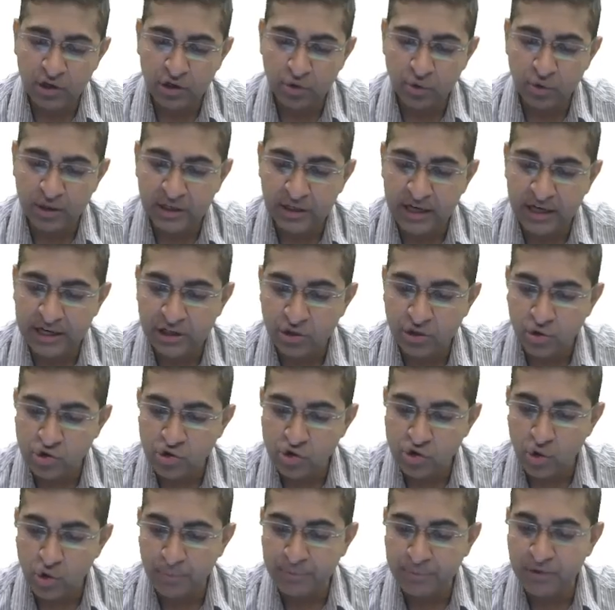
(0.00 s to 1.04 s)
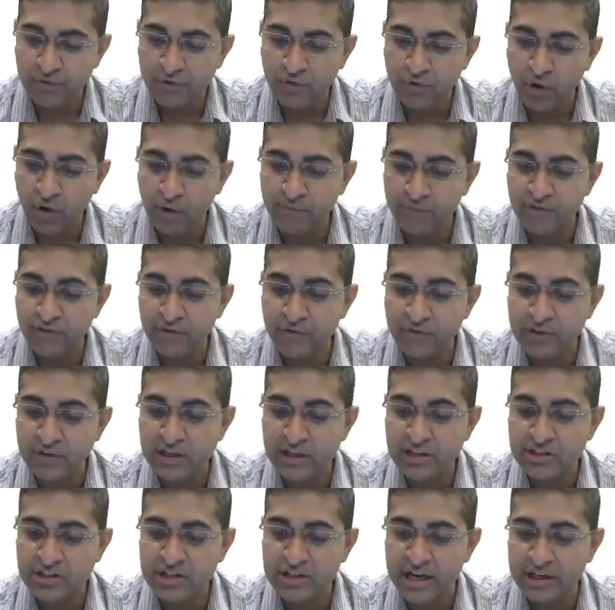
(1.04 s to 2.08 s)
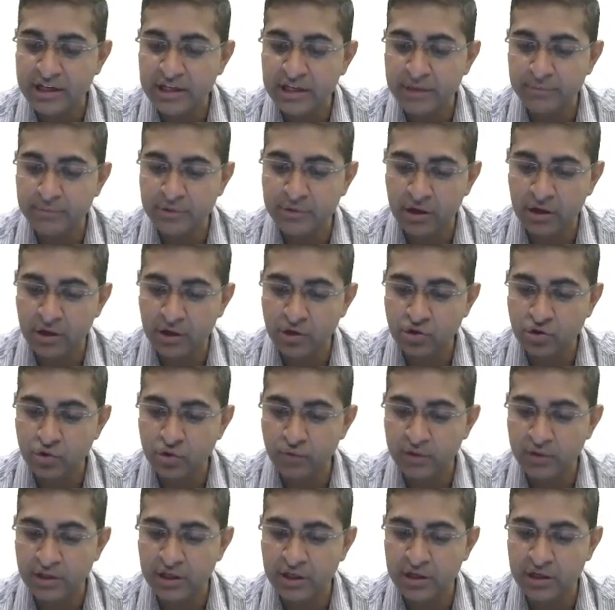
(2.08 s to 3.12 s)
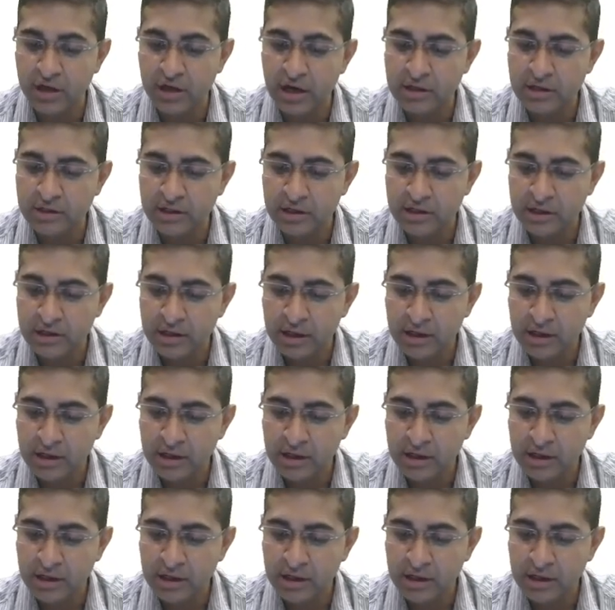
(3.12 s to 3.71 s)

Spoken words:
doing retinoscopy from 50 centimeter, you will deduct